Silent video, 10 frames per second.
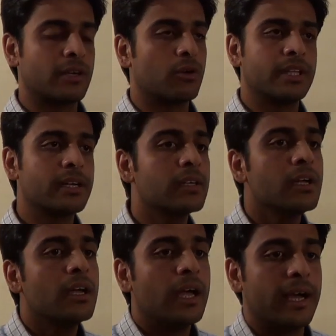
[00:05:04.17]
and all that.
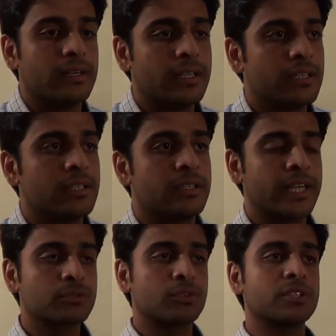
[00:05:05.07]
And then the
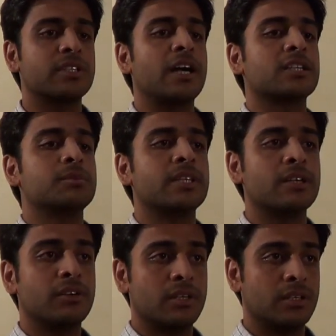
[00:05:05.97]
next question they asked me
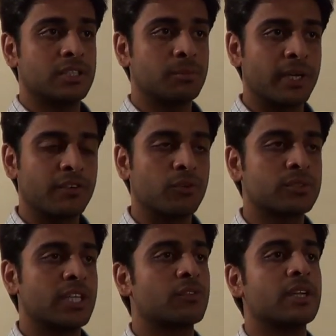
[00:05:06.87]
that uh, is brake
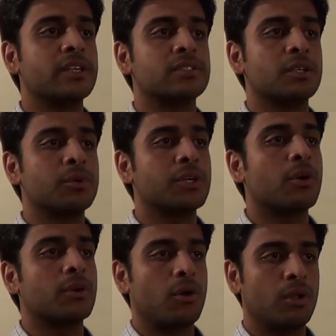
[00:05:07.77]
force equally
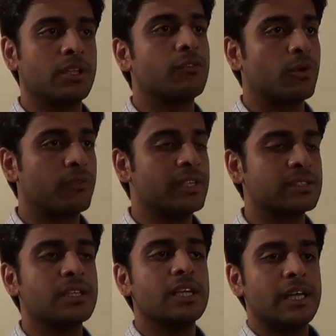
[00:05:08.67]
distributed on all the four
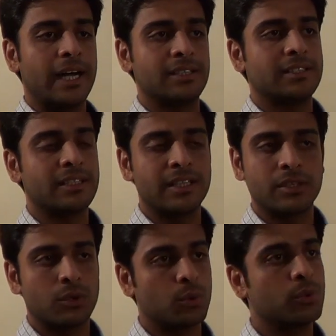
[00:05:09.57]
wheels? I said
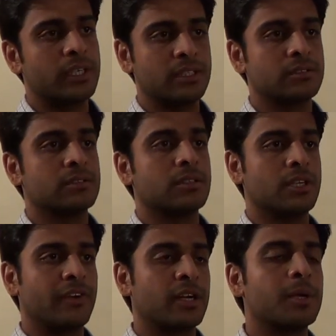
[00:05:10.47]
that no, it is uh,
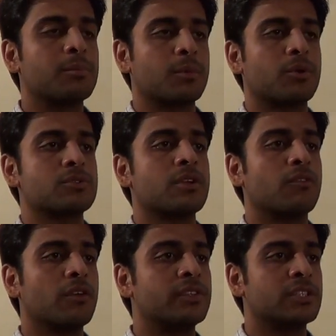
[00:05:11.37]
divided by
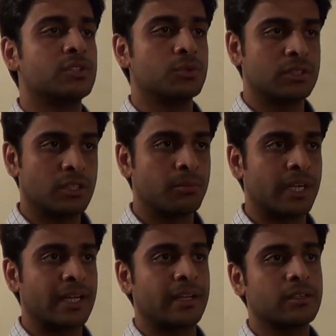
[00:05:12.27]
proportional wall which is used in the
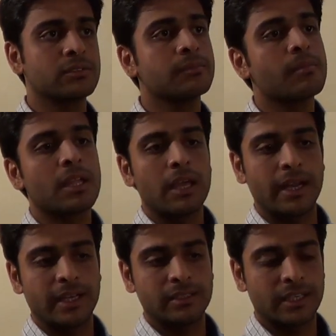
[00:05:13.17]
brake liners,
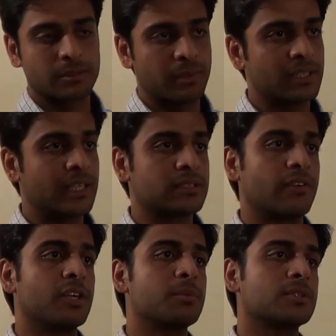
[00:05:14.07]
and I explained that
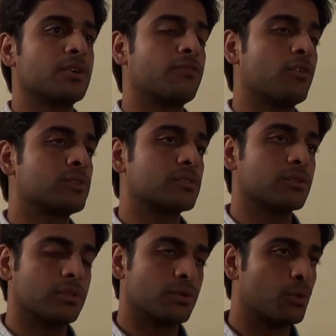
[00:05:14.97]
seventy percent of force
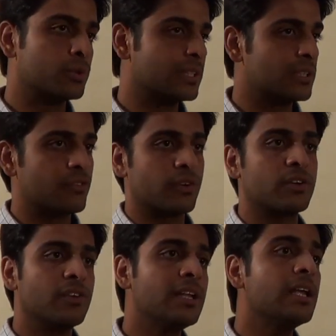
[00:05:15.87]
uh, goes in the
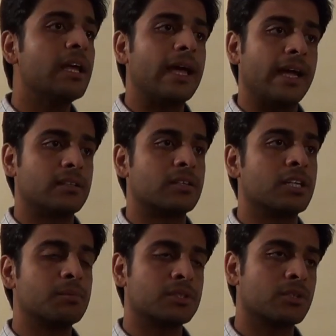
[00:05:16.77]
front wheel and
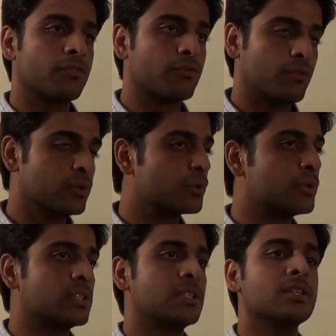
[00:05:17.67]
thirty percent of force
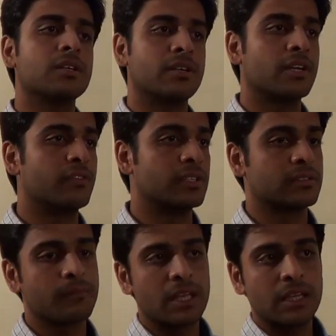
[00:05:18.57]
goes in the rear wheels.